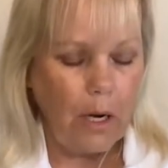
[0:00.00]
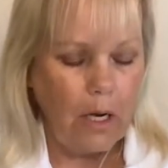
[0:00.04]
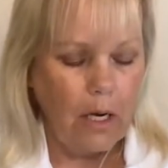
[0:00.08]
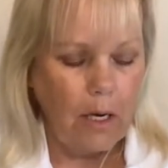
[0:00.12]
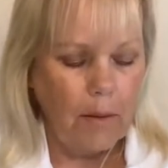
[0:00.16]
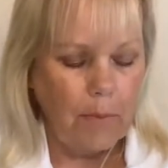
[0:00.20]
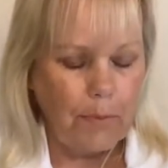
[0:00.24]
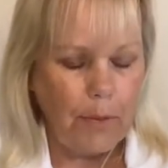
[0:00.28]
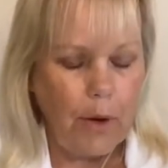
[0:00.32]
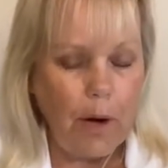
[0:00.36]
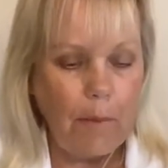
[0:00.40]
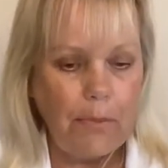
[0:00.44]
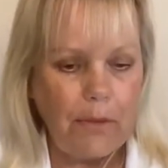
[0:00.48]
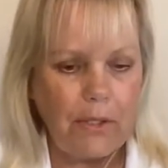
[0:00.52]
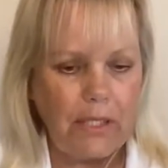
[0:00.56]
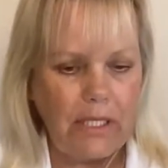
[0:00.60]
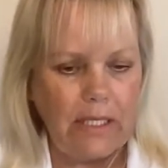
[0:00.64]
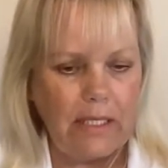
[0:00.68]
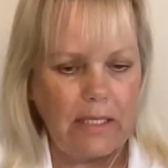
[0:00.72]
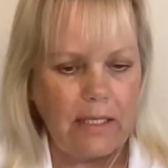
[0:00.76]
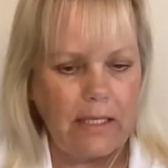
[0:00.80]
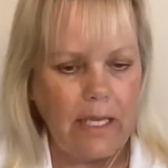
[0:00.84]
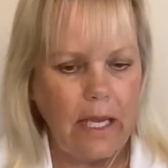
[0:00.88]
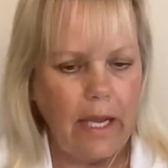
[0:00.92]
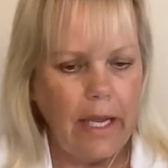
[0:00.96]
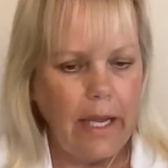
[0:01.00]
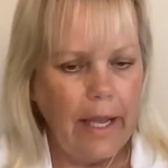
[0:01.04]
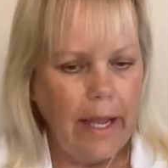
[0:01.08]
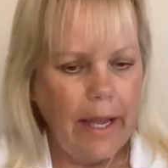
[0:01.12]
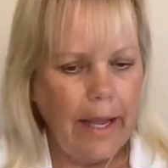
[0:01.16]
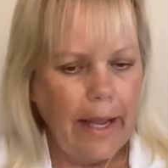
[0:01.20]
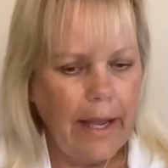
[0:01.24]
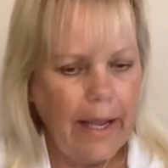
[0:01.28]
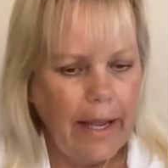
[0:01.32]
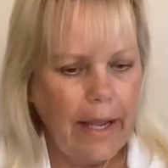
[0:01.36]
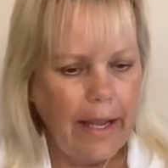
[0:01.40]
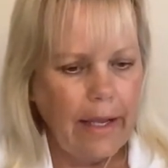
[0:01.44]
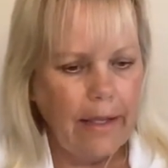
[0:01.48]
properties.
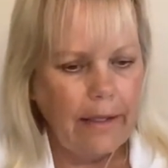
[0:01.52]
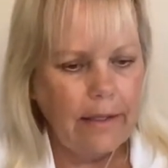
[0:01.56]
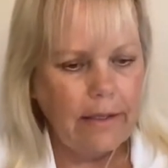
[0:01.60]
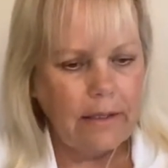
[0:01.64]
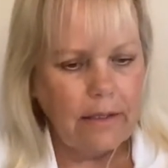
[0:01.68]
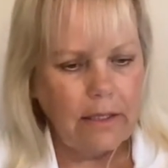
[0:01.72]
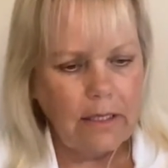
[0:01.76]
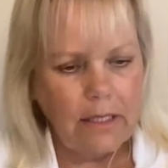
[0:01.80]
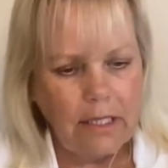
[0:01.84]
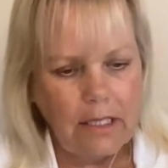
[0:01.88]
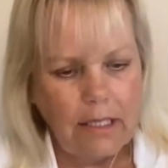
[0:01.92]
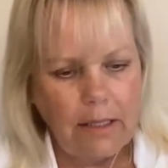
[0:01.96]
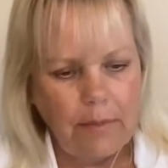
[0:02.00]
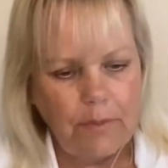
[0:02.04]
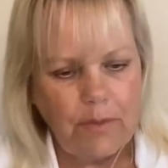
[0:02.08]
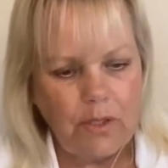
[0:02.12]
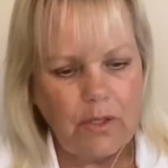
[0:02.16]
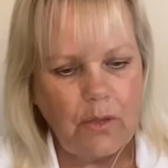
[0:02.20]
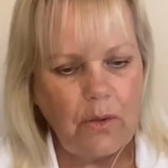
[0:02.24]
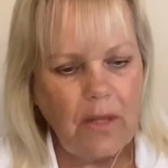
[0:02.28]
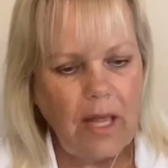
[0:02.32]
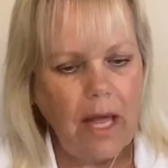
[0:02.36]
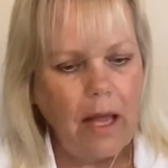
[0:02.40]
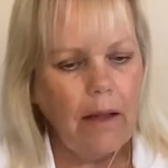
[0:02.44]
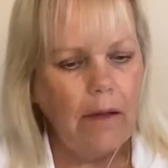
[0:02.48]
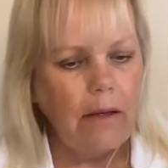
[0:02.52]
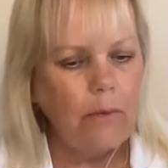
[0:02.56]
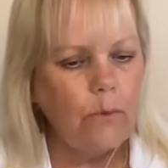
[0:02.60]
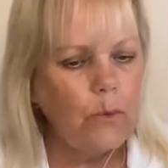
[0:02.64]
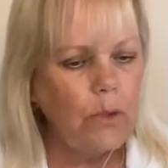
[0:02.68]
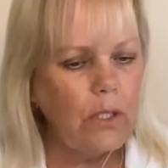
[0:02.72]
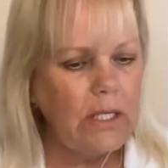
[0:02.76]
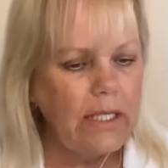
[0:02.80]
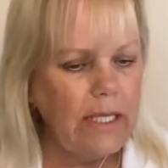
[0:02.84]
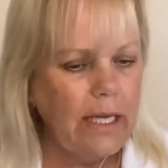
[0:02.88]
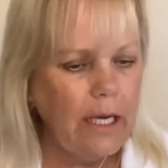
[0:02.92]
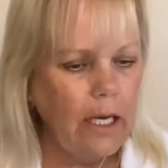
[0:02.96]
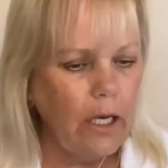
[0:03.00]
And so that
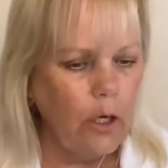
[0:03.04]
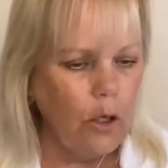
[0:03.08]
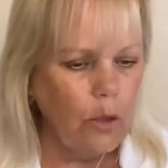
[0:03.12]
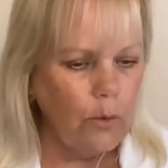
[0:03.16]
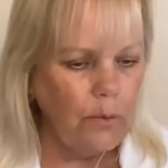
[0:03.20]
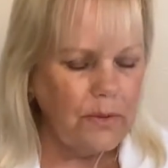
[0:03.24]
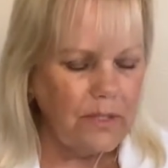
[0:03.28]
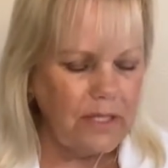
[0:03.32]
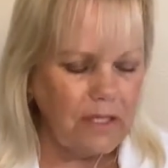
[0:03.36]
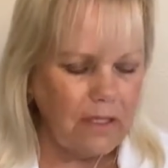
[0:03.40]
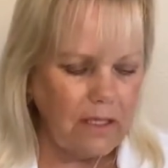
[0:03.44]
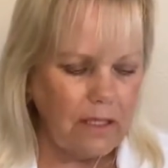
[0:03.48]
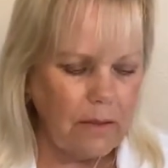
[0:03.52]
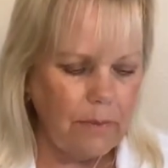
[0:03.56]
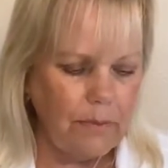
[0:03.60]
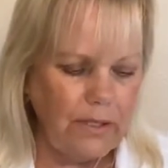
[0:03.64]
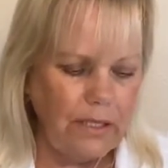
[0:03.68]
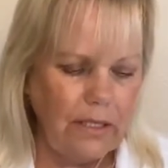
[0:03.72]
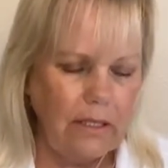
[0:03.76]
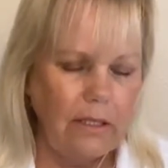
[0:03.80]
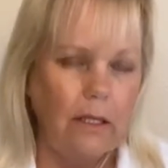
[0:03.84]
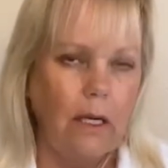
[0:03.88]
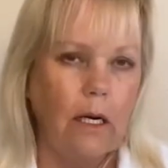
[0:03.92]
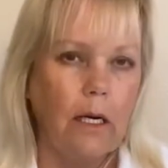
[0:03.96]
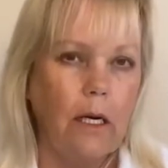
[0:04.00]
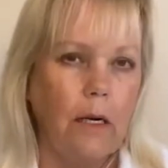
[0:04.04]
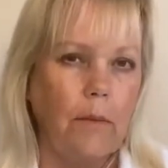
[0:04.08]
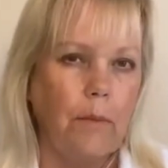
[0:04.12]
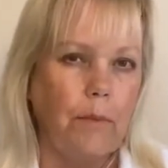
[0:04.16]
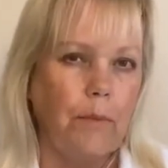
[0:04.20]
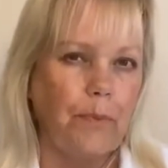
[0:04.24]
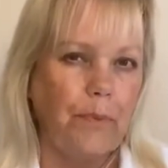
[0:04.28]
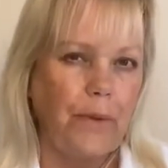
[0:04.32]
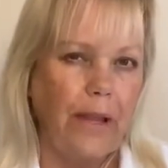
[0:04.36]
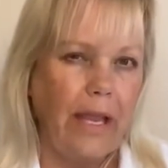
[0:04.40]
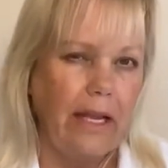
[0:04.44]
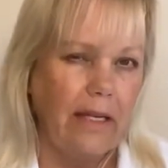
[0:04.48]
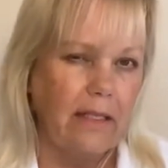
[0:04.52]
really helps it to be
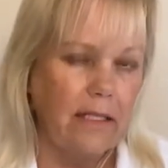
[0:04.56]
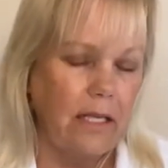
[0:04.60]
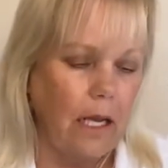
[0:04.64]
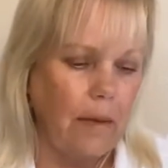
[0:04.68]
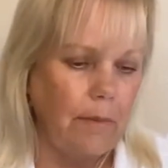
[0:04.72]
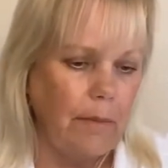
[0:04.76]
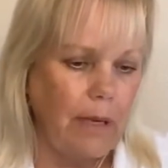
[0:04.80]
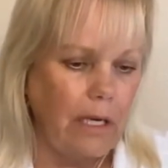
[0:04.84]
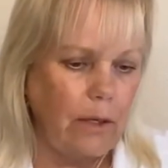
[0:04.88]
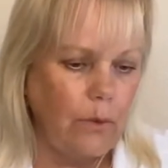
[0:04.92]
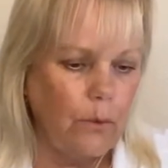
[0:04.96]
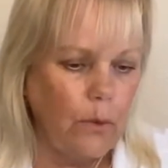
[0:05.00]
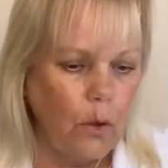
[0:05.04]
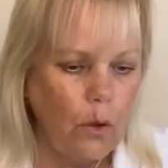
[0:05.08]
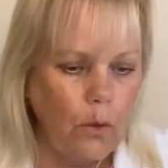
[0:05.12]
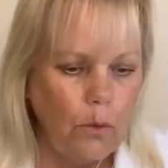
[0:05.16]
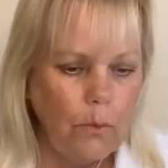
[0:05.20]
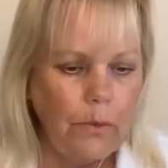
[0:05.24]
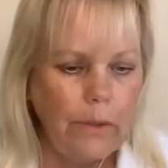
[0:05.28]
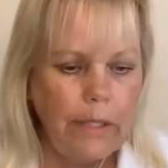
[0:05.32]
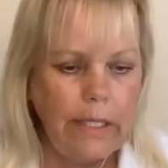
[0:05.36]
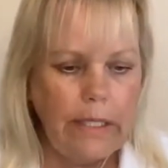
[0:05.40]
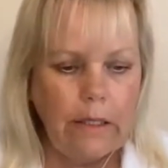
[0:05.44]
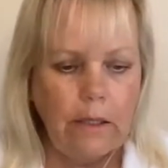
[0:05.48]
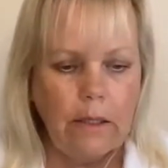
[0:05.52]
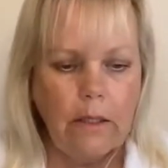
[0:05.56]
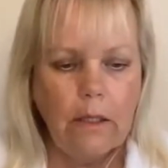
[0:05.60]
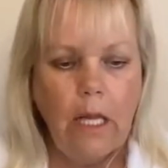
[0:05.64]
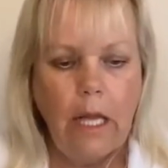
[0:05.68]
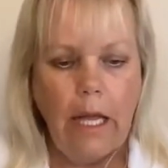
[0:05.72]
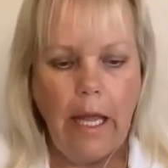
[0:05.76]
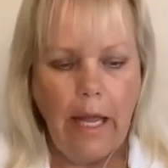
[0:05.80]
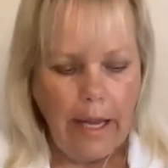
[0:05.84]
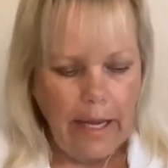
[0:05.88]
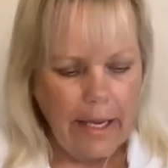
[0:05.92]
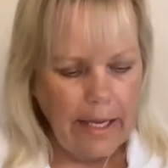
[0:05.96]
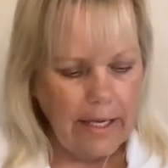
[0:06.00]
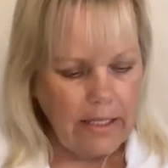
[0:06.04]
antimicrobial,
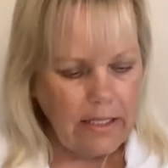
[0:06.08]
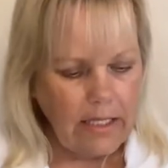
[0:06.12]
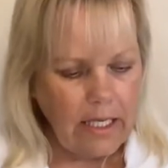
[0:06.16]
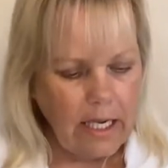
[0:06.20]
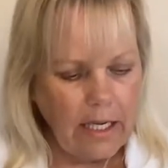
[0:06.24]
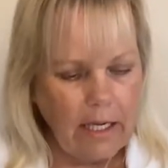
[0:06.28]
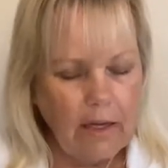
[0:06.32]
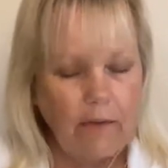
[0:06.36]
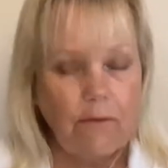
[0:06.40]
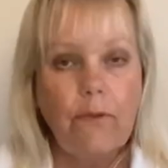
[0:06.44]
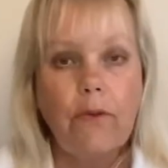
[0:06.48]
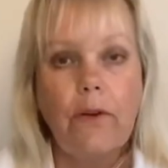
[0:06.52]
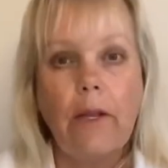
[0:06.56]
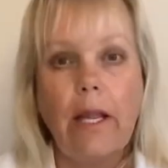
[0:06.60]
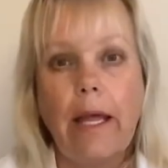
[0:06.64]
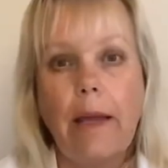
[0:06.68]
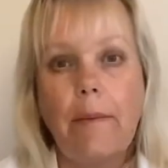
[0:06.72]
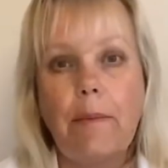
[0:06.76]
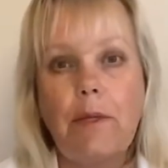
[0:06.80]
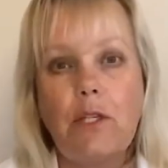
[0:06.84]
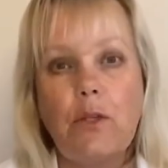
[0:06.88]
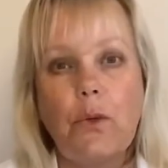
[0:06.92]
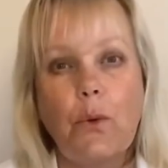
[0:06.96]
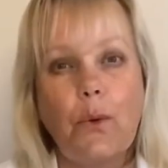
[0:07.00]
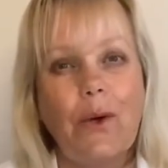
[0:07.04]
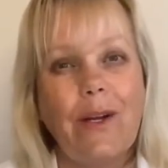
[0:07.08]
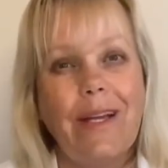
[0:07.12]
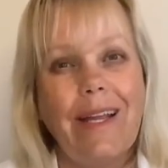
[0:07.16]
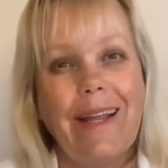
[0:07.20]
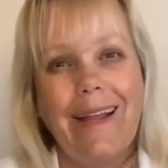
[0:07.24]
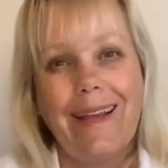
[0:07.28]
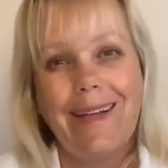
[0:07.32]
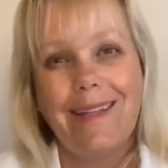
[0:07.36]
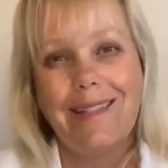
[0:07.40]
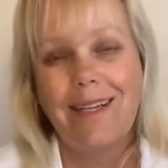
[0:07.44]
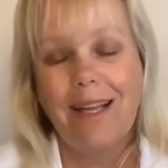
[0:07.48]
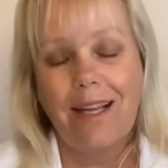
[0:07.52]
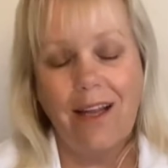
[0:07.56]
anti-inflammatory,
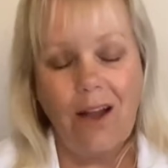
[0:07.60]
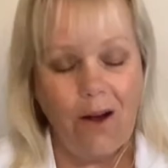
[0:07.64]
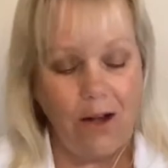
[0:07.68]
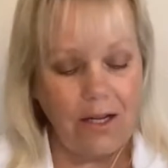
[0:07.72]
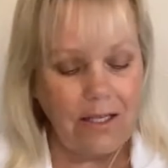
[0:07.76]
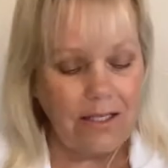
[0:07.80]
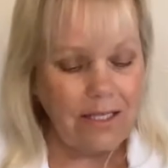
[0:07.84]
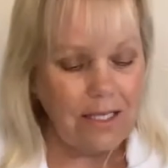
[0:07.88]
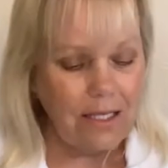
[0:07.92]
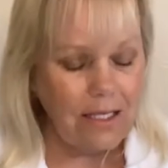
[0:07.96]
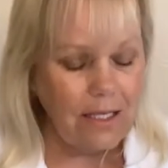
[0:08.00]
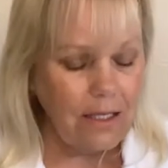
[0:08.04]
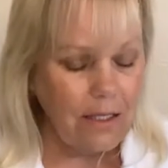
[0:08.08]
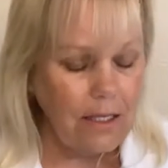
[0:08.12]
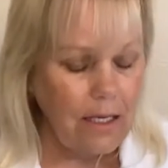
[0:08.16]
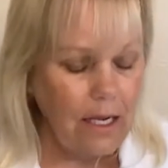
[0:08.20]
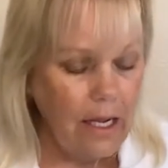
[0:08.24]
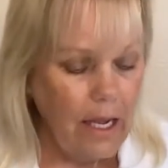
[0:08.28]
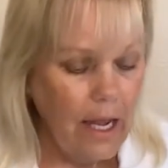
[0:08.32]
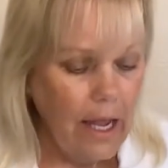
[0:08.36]
antioxidant.